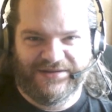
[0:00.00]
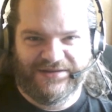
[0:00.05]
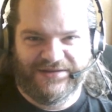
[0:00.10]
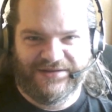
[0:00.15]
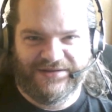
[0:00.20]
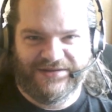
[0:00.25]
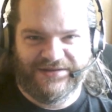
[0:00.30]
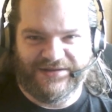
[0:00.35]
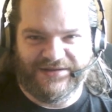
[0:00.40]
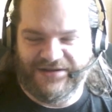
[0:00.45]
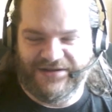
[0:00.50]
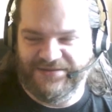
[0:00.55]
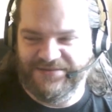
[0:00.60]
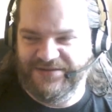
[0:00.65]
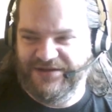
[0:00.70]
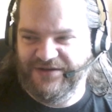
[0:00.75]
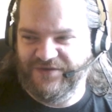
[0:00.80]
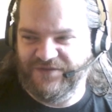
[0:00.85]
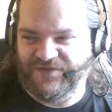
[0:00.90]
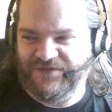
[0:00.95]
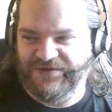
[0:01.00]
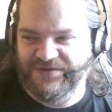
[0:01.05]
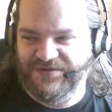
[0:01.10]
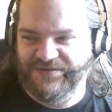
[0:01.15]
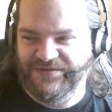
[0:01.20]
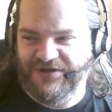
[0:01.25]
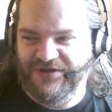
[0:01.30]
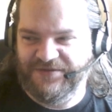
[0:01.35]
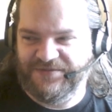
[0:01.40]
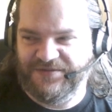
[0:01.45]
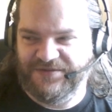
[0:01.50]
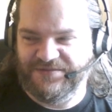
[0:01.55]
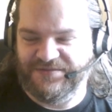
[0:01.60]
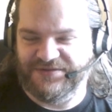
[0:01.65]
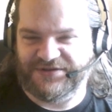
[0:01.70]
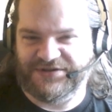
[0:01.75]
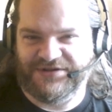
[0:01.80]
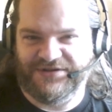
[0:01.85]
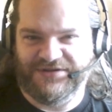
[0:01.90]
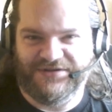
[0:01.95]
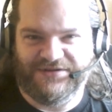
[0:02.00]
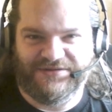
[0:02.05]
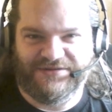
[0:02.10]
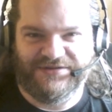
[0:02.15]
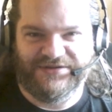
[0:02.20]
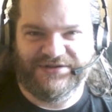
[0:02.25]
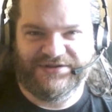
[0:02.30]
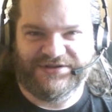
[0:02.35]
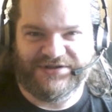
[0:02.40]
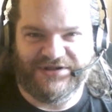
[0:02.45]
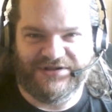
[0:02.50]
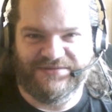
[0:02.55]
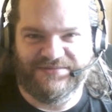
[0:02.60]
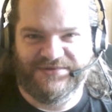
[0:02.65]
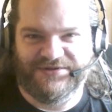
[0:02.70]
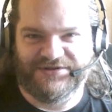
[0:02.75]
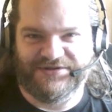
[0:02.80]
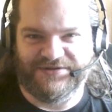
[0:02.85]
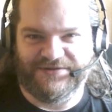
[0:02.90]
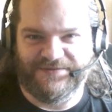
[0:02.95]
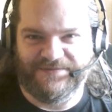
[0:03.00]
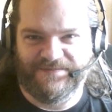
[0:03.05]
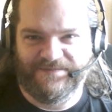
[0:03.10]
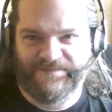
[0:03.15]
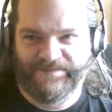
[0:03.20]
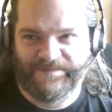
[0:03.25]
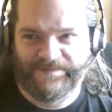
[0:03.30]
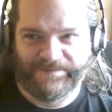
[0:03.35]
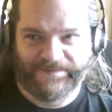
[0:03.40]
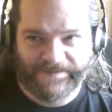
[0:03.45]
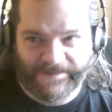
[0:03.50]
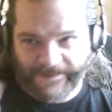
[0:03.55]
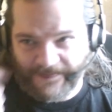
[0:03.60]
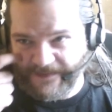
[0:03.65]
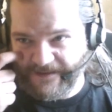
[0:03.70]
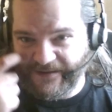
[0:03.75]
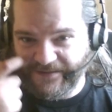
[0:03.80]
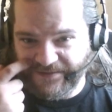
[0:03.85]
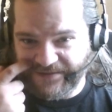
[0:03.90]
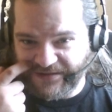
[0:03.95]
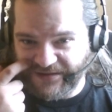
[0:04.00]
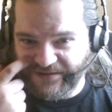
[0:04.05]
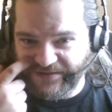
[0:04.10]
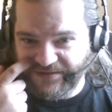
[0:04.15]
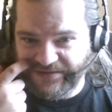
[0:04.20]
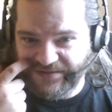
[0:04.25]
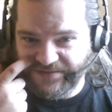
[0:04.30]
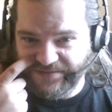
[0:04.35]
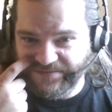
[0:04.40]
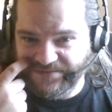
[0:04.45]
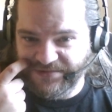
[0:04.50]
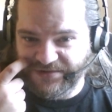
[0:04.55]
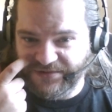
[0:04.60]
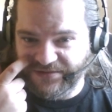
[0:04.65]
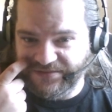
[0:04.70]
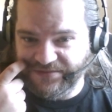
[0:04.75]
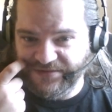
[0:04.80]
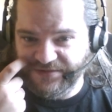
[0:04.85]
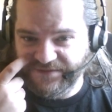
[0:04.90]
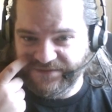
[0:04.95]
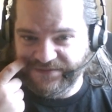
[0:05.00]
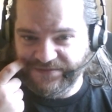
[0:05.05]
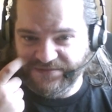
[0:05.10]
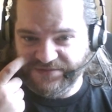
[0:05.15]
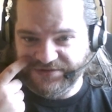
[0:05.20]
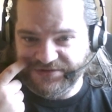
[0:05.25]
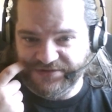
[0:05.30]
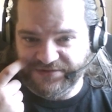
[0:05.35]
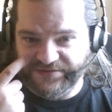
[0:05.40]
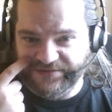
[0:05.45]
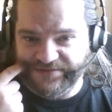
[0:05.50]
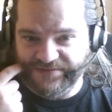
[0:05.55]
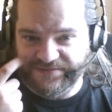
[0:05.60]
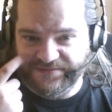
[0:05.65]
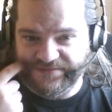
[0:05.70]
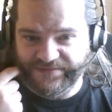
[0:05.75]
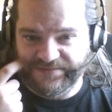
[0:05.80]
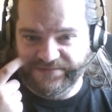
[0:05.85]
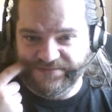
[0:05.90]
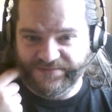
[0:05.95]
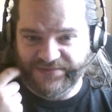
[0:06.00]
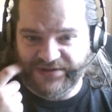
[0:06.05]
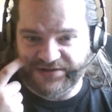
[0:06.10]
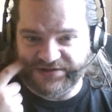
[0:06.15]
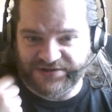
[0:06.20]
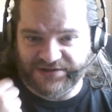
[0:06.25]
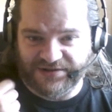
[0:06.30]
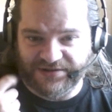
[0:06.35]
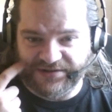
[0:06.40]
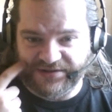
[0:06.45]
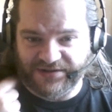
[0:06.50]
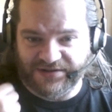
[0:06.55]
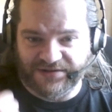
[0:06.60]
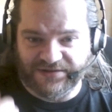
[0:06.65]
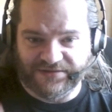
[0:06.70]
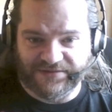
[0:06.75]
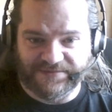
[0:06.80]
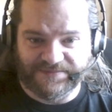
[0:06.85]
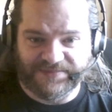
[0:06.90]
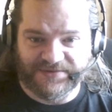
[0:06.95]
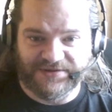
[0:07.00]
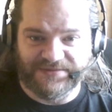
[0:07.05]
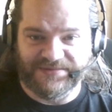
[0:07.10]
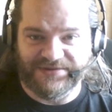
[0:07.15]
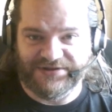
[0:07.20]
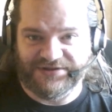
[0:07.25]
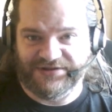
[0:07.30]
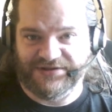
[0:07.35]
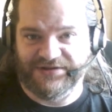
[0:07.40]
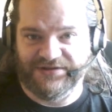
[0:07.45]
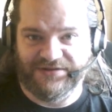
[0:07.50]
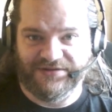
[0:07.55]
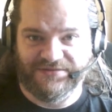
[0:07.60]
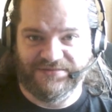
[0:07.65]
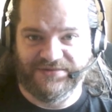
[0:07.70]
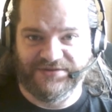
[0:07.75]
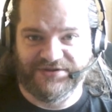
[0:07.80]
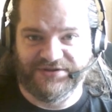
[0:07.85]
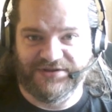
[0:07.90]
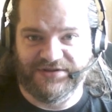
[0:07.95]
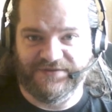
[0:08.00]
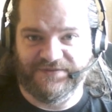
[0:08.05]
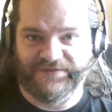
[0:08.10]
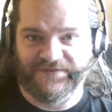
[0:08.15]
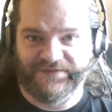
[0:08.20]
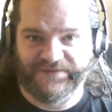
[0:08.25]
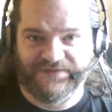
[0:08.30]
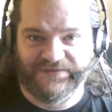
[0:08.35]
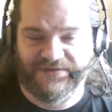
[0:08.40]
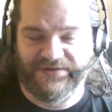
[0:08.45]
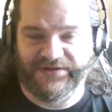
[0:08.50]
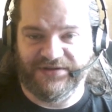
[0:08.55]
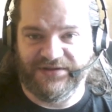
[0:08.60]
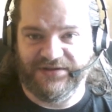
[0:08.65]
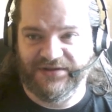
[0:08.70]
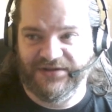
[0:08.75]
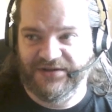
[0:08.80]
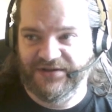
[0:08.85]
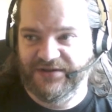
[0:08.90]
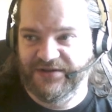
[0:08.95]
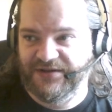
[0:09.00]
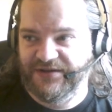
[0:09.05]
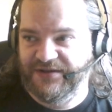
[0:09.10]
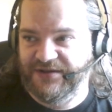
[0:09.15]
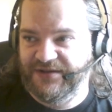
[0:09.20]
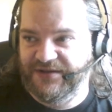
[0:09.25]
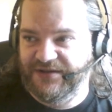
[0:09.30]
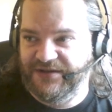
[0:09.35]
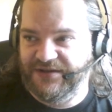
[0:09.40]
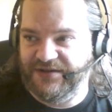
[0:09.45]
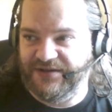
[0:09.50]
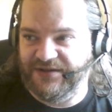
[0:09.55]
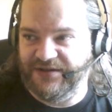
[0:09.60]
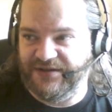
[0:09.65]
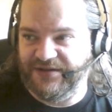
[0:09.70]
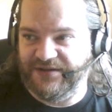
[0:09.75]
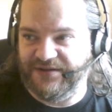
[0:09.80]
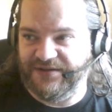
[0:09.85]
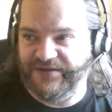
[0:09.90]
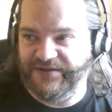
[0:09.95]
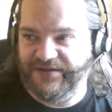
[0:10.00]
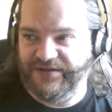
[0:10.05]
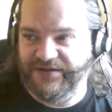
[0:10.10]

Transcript: If you watch it on the television, okay, well, if you watch it on Match of the Day on BBC, you're watching it for free. But